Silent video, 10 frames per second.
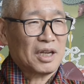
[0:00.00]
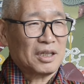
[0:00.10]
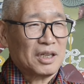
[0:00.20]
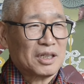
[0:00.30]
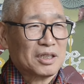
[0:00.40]

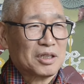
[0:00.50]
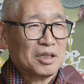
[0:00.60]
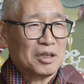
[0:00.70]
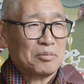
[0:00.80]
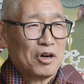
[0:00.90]
can get
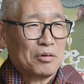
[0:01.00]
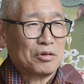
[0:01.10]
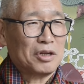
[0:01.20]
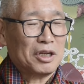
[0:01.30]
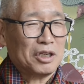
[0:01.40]
uh,
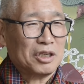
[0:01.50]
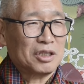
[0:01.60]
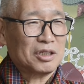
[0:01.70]
powerful and